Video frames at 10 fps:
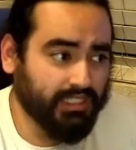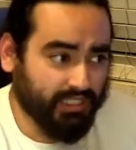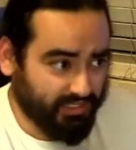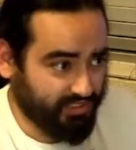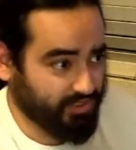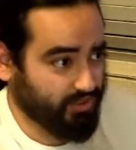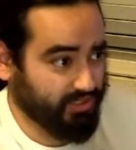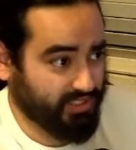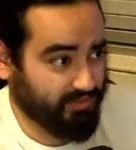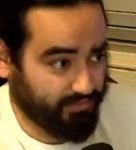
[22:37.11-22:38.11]
This
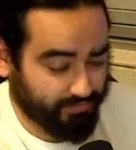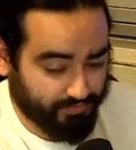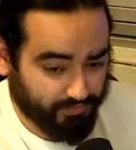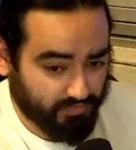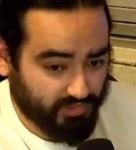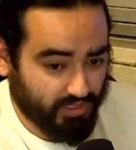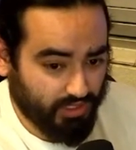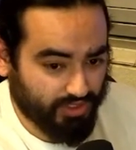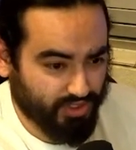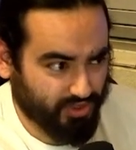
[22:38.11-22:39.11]

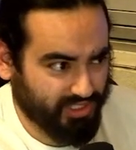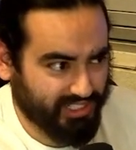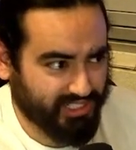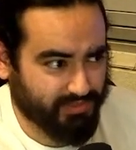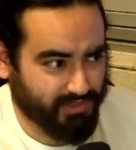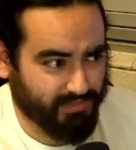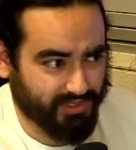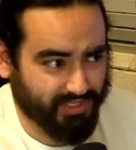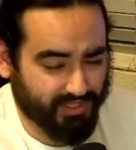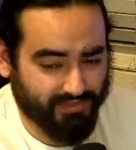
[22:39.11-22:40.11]
storyline has been
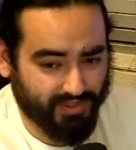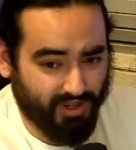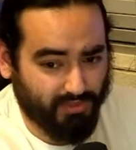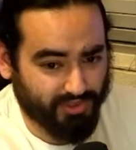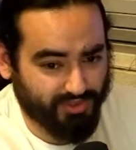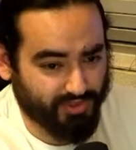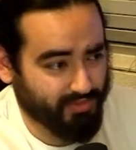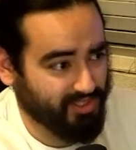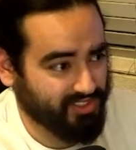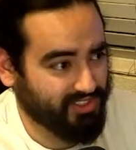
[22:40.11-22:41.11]
building up for almost 2
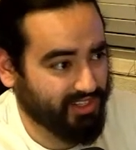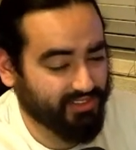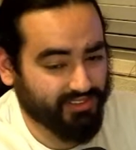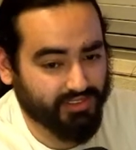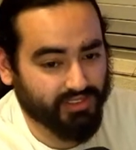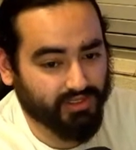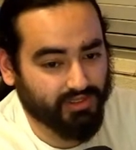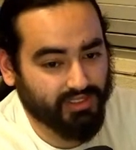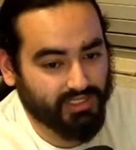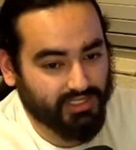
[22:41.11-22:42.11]
months now. So,
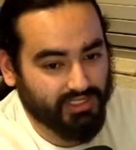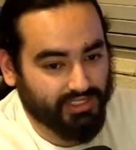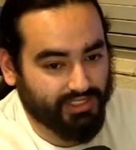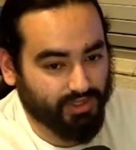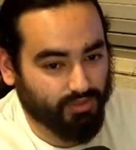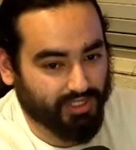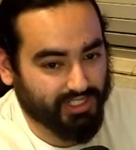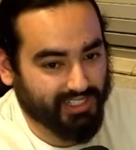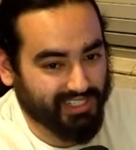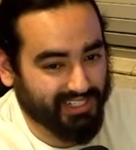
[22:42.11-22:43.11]
we're going to
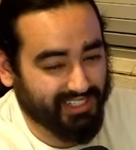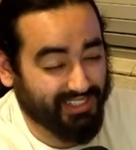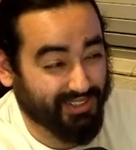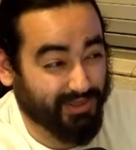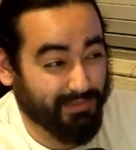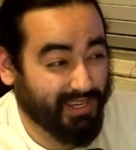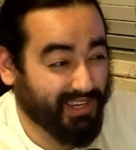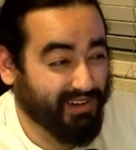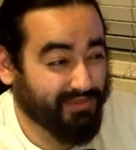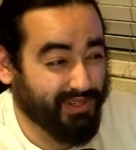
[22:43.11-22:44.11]
get either the
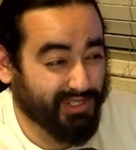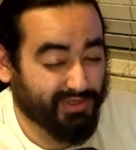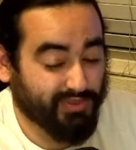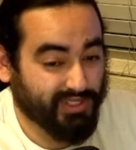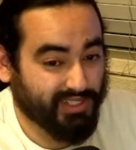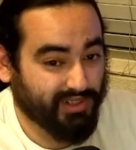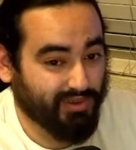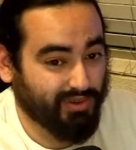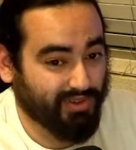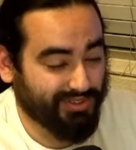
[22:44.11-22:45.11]
payoff next week
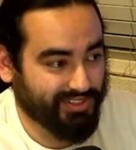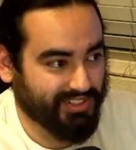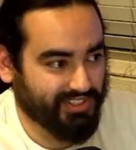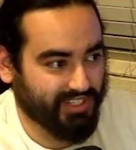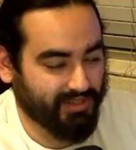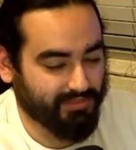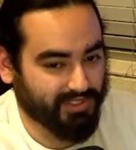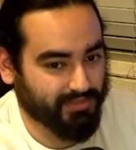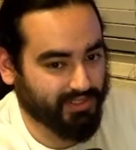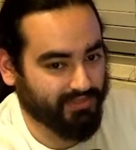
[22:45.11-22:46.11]
or it's going to set up
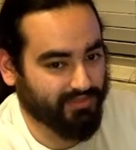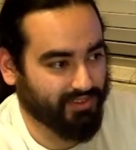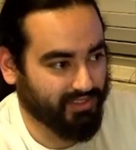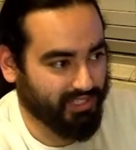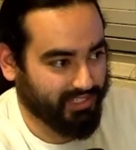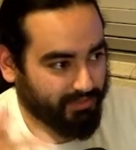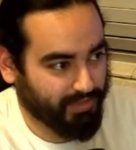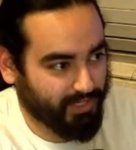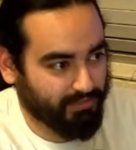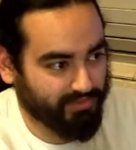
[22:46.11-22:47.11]
something for like the
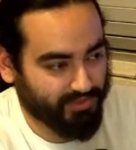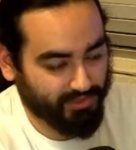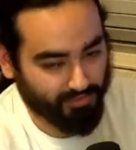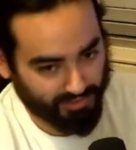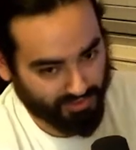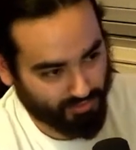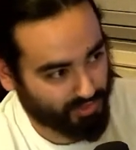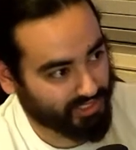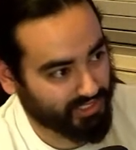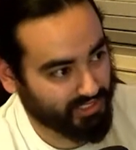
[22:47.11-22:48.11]
pay-per-view, which we're
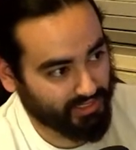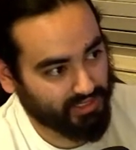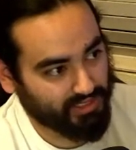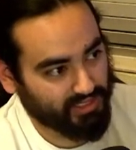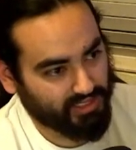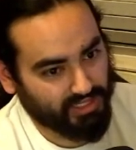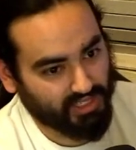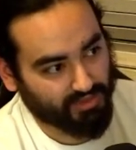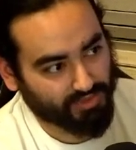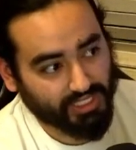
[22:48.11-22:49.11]
getting
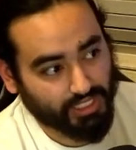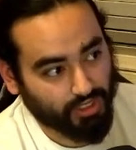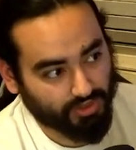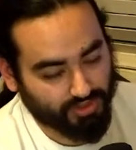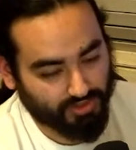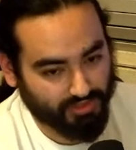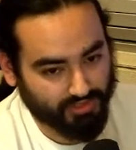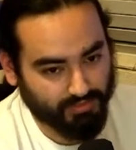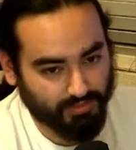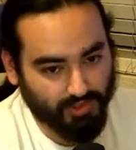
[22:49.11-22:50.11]
really close to at this
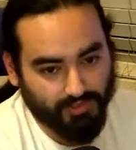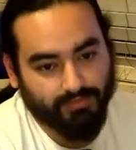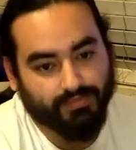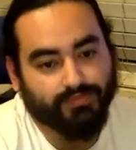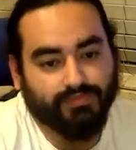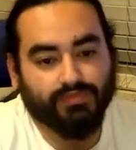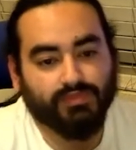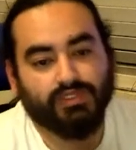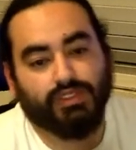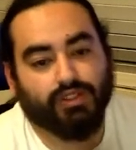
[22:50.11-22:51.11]
point.
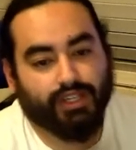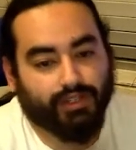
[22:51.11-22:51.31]
Okay.